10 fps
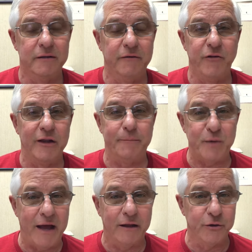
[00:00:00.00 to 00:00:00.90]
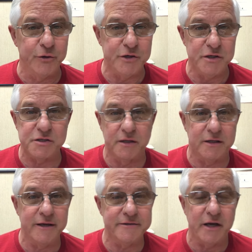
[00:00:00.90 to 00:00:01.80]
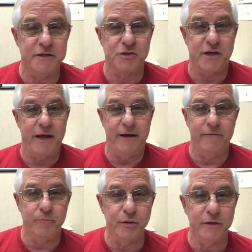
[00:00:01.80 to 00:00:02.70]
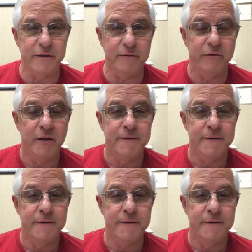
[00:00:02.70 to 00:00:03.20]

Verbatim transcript: developed allergies to things I just can't even believe.